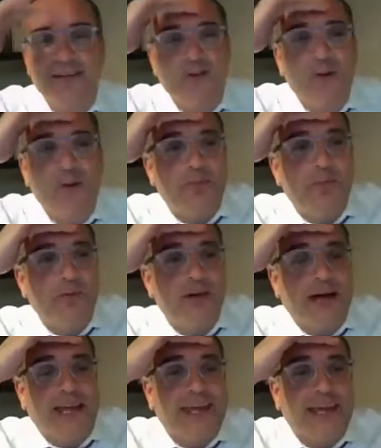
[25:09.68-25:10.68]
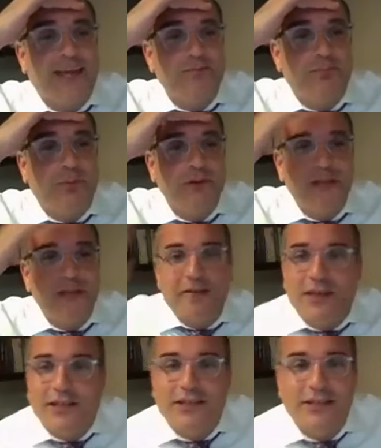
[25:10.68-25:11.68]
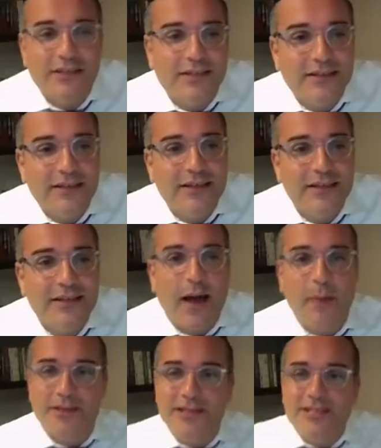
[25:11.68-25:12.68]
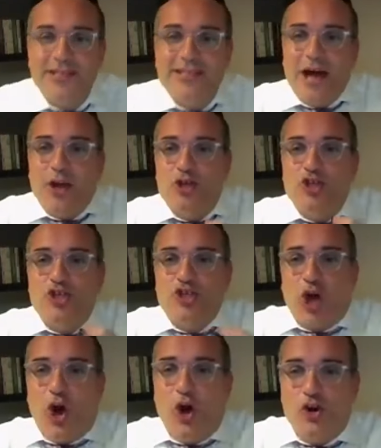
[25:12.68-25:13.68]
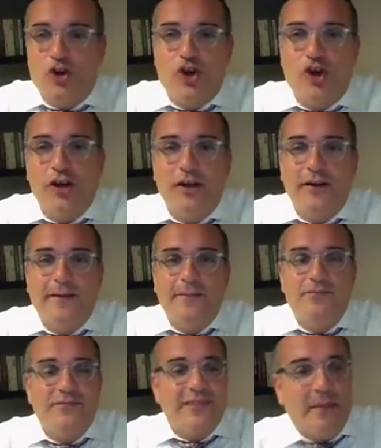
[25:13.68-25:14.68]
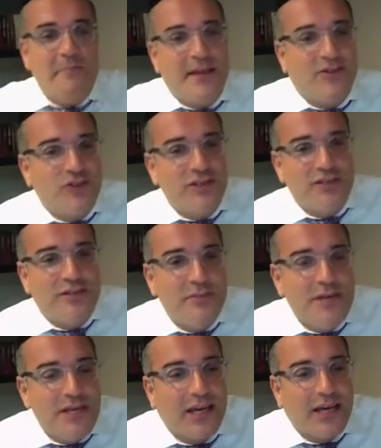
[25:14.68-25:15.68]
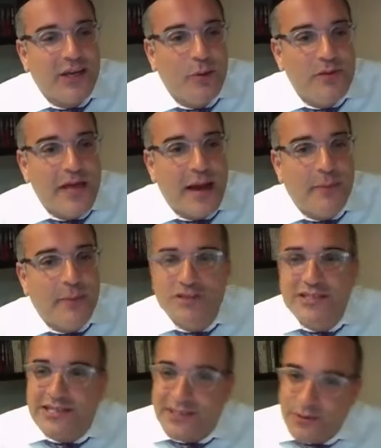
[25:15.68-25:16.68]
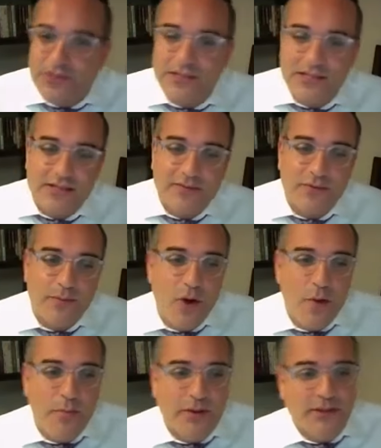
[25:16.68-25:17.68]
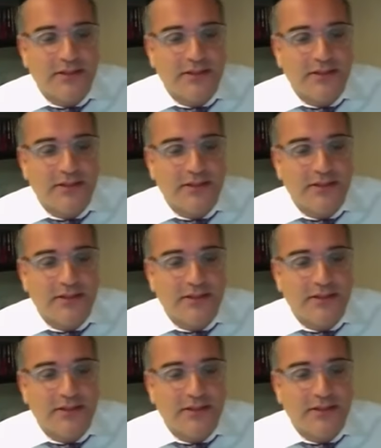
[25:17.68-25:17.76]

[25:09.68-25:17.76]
I can't believe it. I mean, this is not a song that matches the Miyachio Miyamut seriousness of the moment.